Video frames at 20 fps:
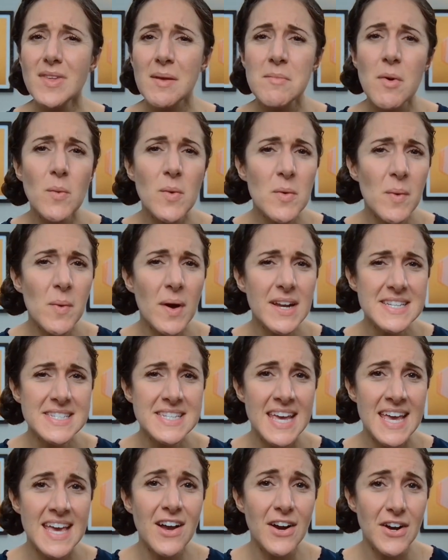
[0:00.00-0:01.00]
But we want to
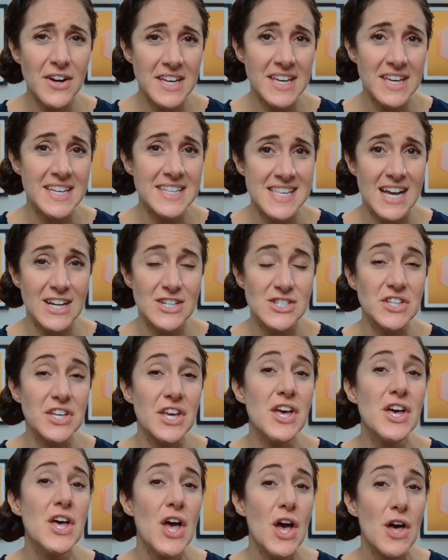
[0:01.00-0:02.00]
take our kids actually